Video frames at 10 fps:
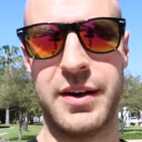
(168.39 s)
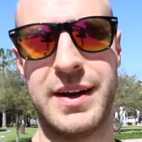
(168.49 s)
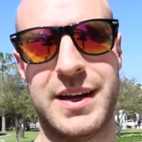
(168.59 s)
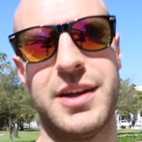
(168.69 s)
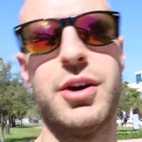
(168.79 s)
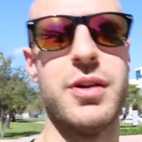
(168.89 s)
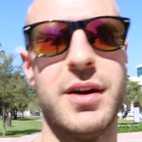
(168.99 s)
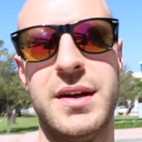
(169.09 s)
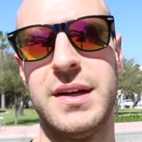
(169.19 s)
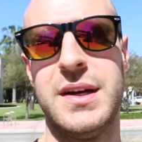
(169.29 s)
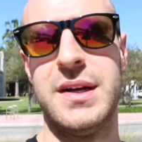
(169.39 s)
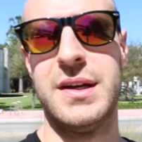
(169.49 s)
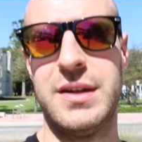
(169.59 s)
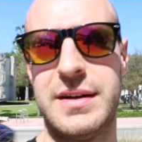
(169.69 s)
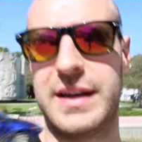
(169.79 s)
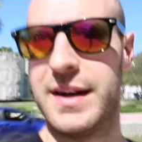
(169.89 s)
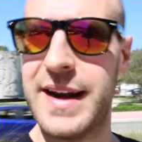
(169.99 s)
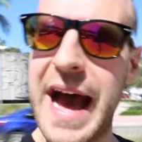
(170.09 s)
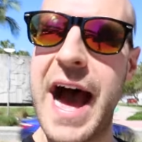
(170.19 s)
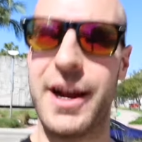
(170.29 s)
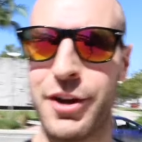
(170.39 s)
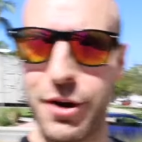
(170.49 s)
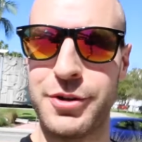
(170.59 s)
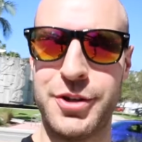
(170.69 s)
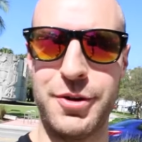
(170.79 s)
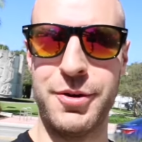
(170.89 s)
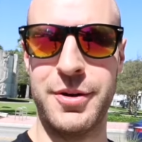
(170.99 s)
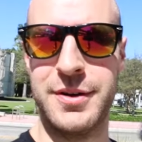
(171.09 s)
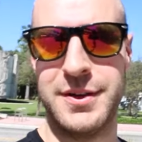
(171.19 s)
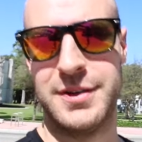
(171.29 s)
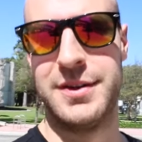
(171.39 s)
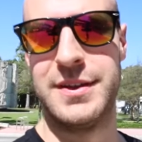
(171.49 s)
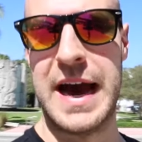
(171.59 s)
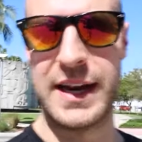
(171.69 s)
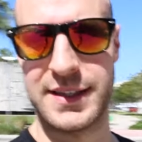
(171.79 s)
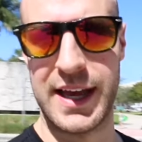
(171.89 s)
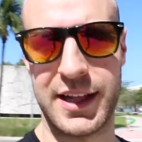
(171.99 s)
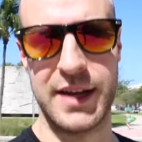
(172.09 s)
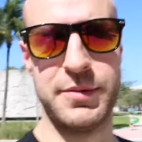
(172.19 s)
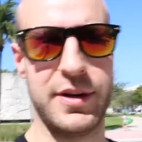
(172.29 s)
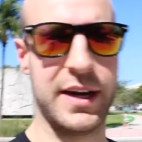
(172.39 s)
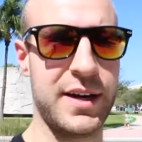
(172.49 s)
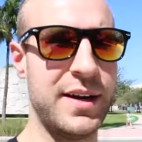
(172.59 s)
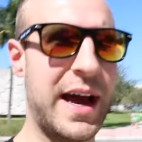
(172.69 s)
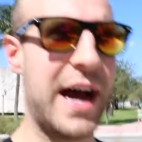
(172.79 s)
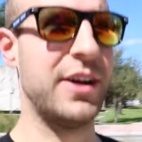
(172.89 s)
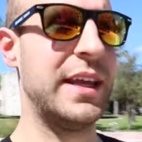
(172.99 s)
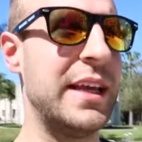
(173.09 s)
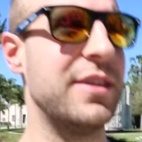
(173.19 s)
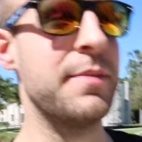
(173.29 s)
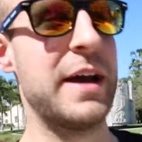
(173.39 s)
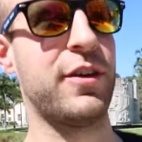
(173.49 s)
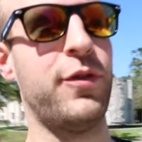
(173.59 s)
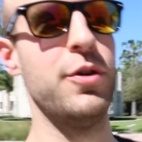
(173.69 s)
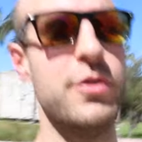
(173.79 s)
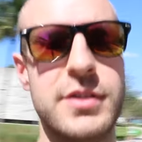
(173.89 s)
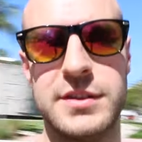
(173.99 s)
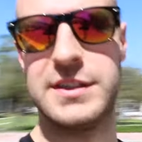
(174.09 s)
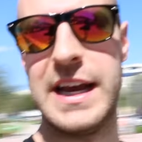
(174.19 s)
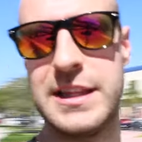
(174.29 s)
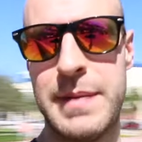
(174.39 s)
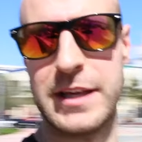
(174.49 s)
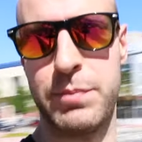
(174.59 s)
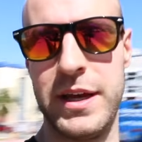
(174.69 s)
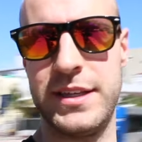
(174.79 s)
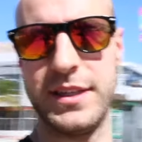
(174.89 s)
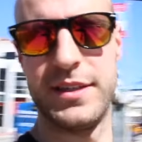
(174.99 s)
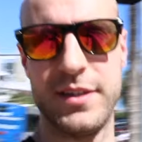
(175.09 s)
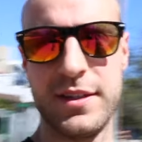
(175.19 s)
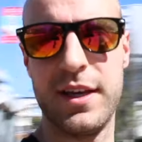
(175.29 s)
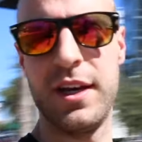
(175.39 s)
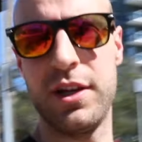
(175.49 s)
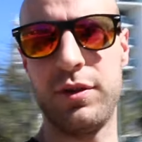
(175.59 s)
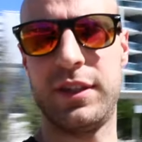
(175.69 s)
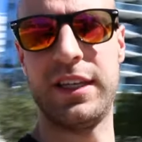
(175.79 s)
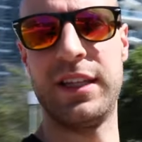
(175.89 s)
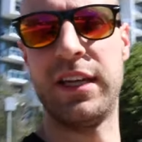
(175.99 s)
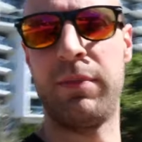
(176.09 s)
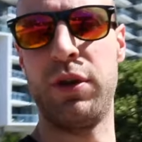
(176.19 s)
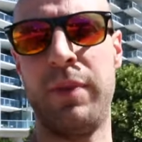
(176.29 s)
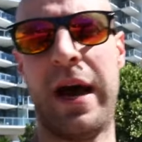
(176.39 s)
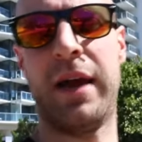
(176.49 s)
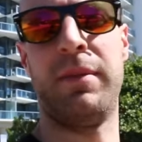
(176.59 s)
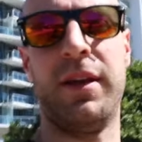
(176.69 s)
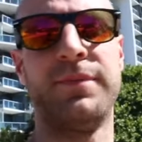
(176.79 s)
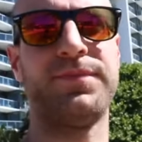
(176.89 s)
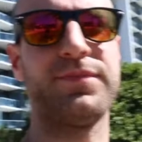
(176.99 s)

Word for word: You're not gonna go to, you're not gonna not go to the hottest nightclubs. You're not gonna not eat the best foods and stay at the best places. You can see the W behind me.